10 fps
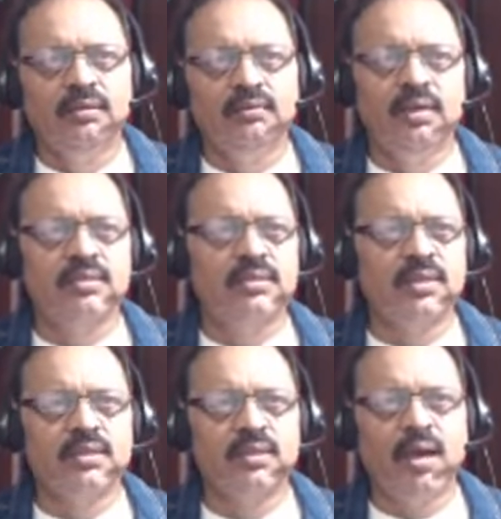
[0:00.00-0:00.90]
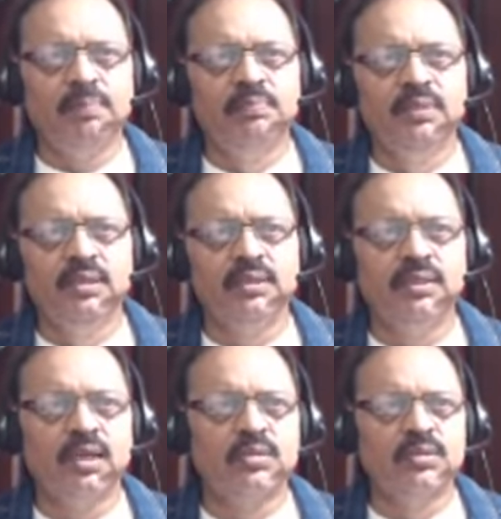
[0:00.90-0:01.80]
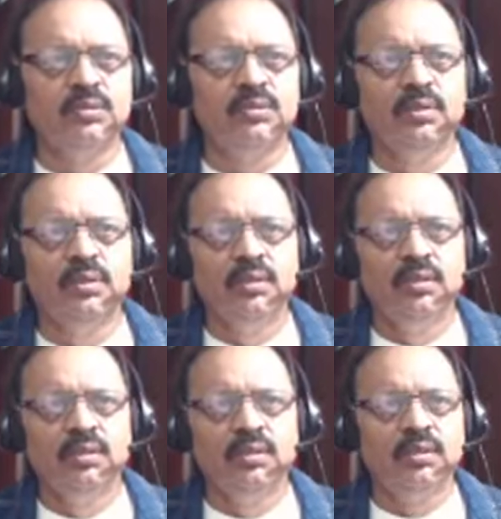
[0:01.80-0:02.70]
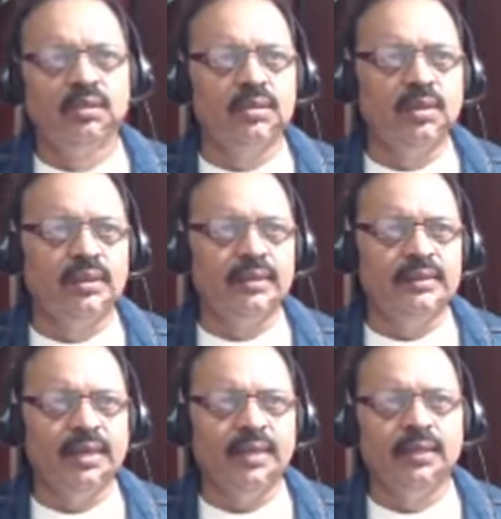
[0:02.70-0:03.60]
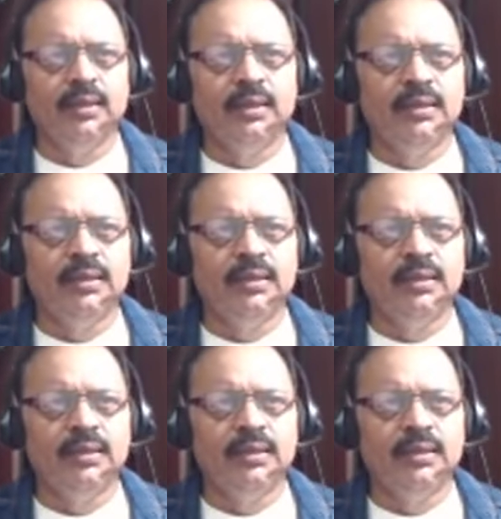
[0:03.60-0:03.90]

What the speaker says: Once it's up, it has to go in there.